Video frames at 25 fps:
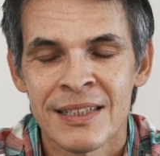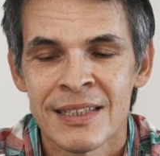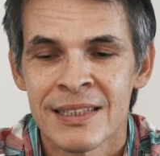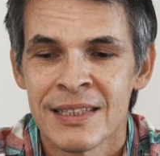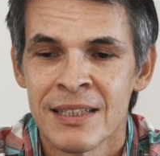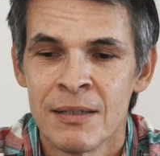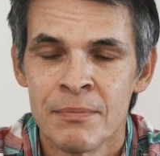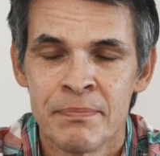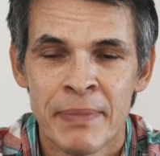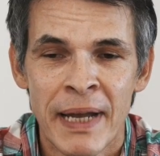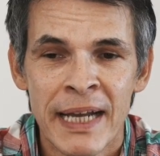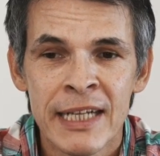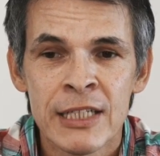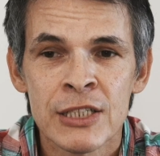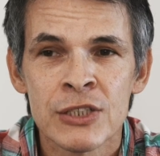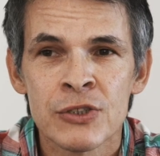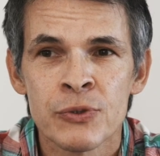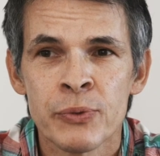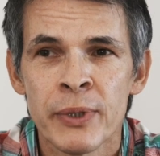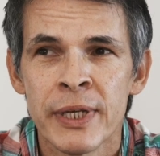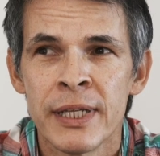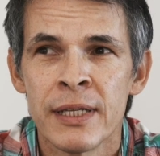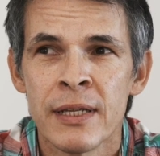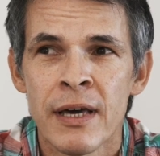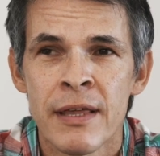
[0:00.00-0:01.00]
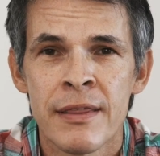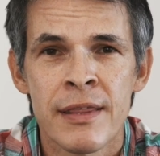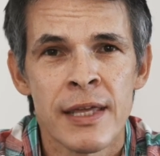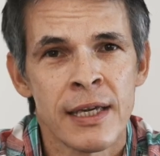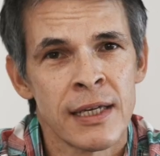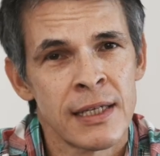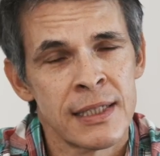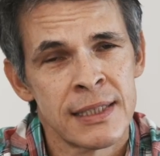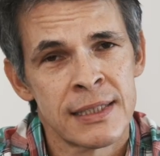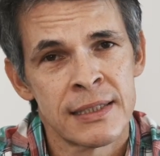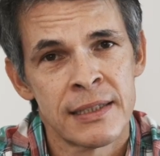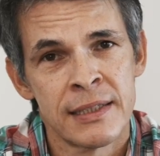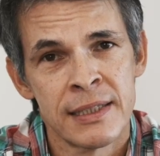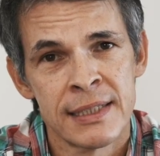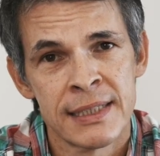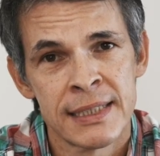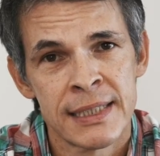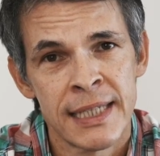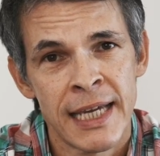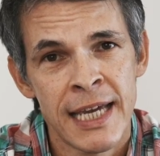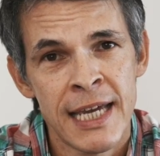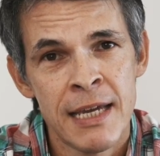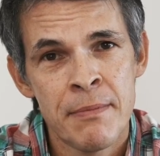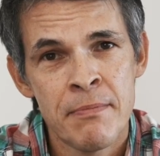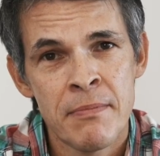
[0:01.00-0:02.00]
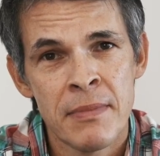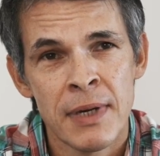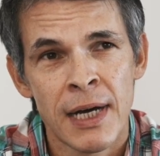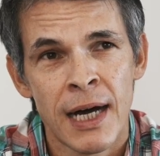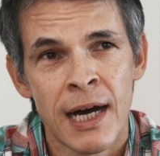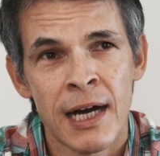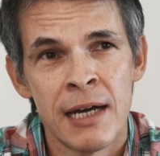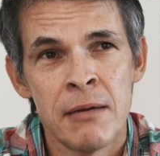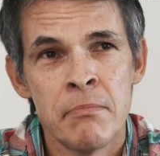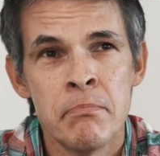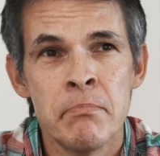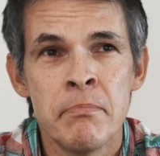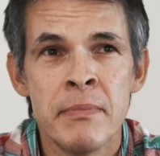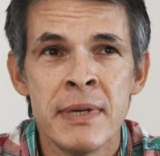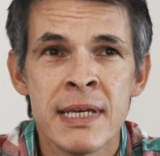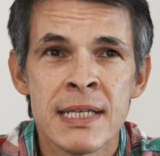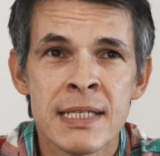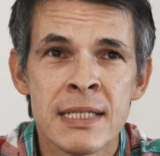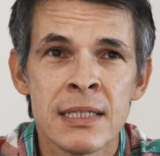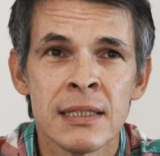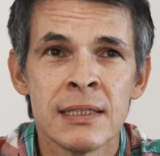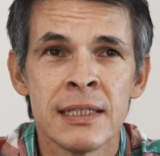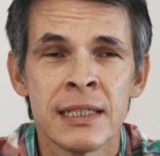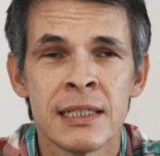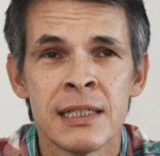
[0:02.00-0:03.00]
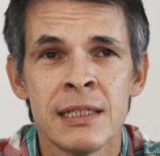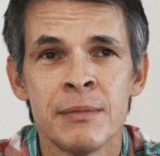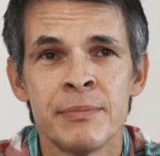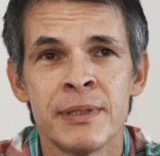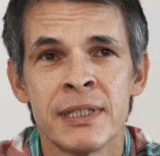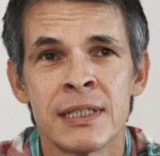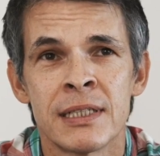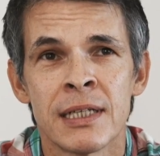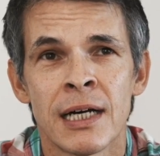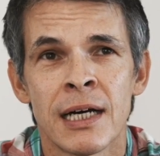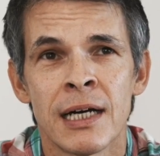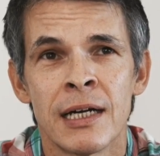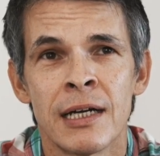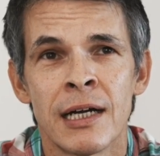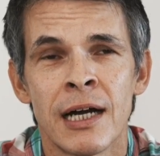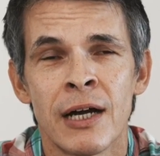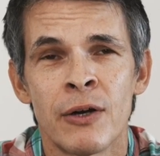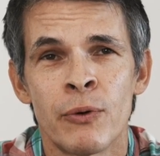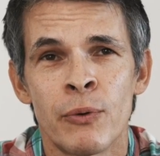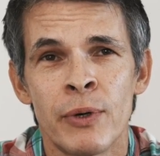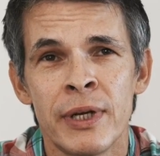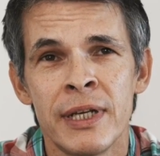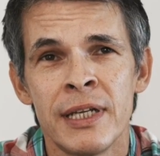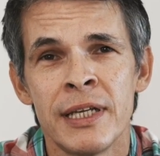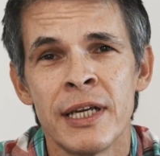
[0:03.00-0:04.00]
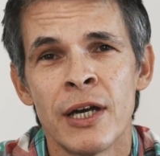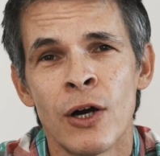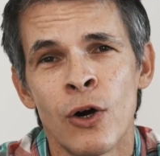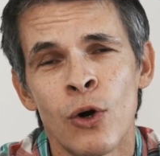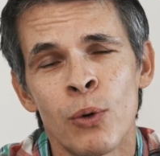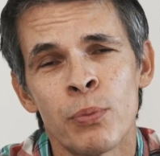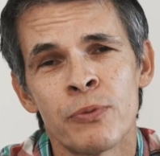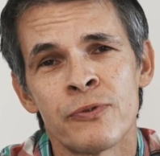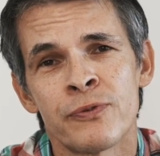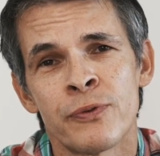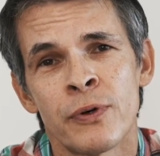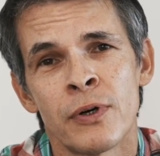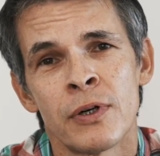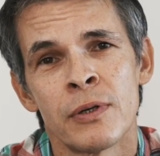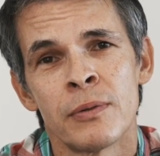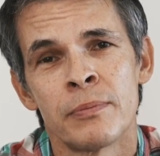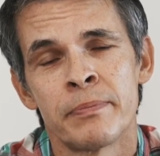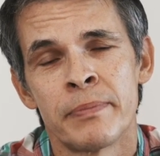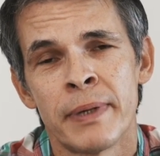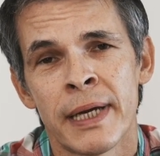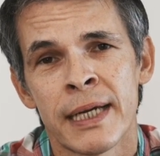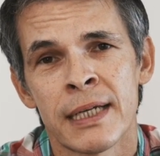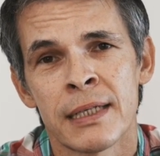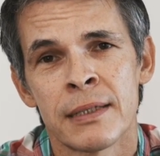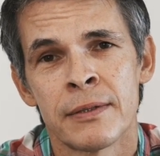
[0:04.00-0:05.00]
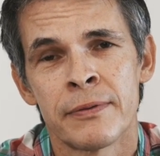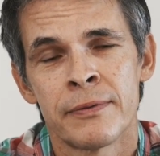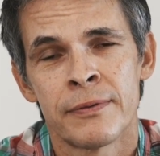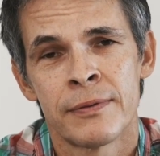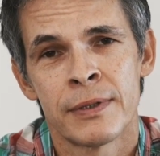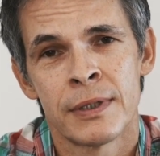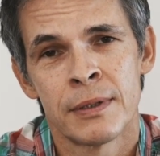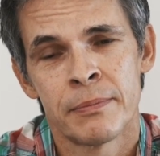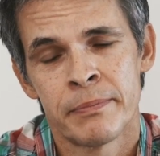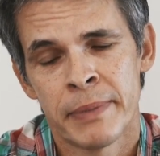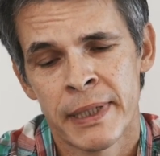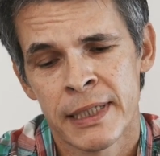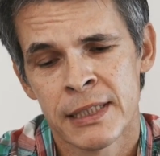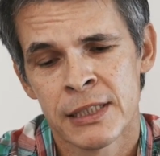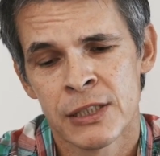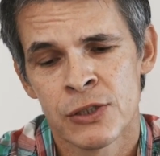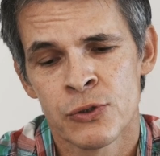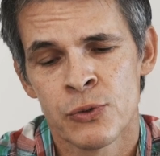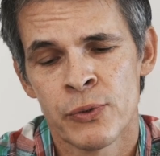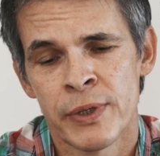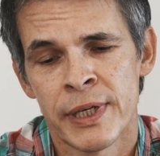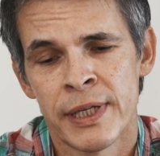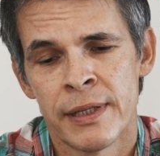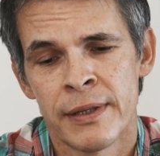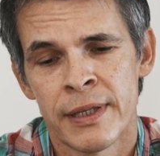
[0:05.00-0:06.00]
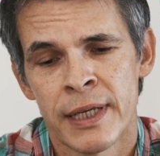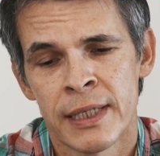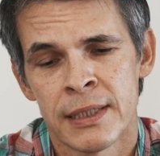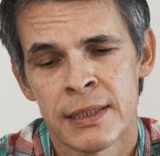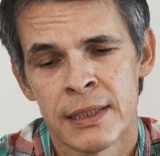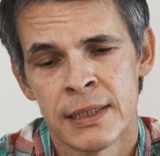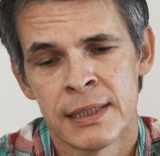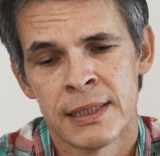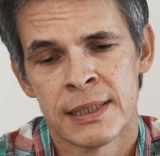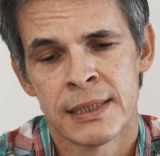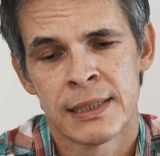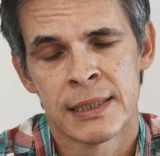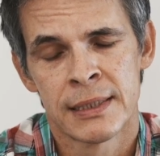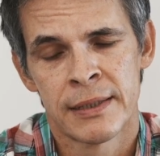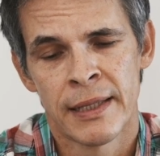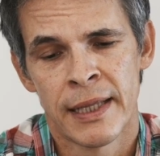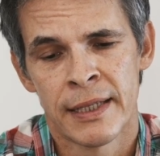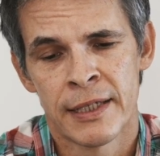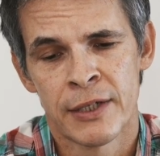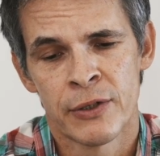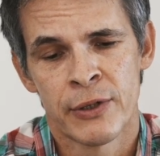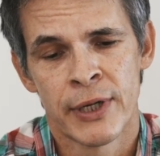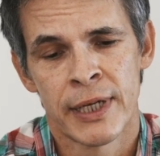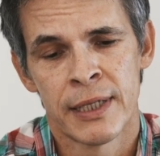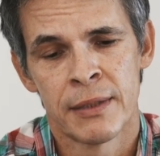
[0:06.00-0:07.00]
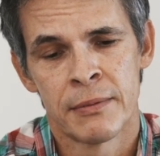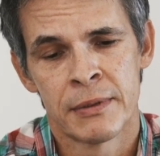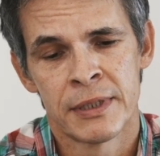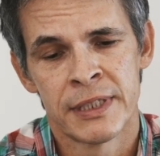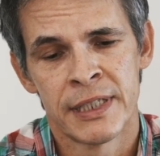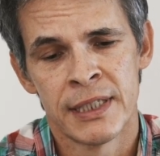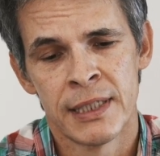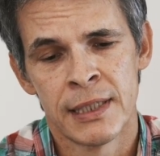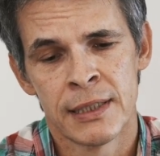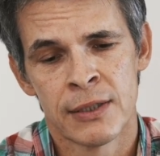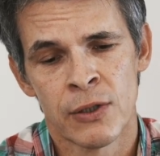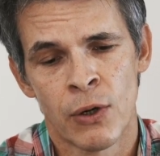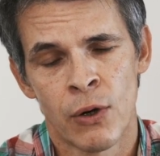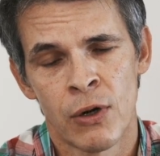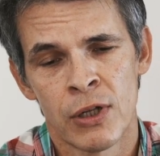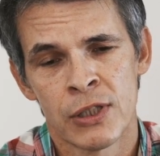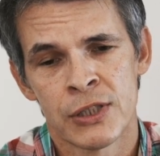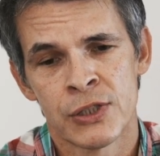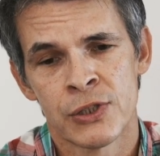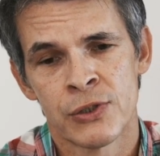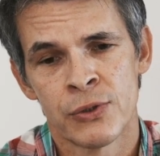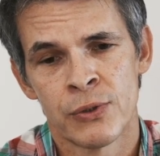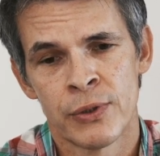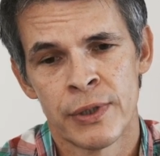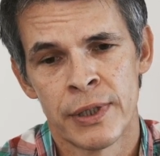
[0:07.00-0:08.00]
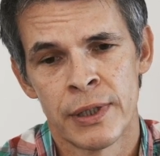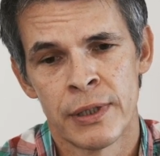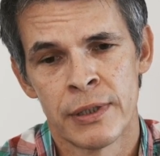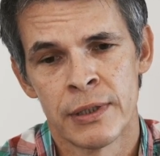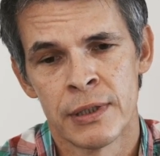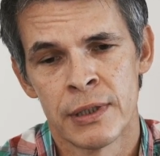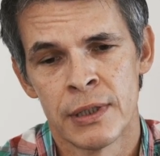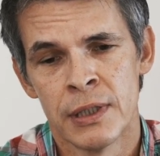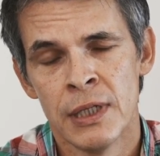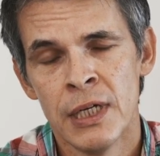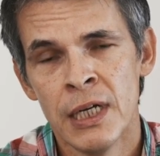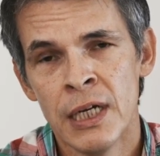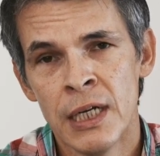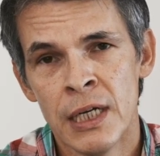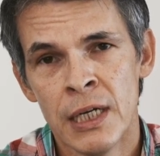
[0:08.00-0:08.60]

The back screen I think is the same. I miss a little bit. I really hoped for a back screen that you can tilt also in the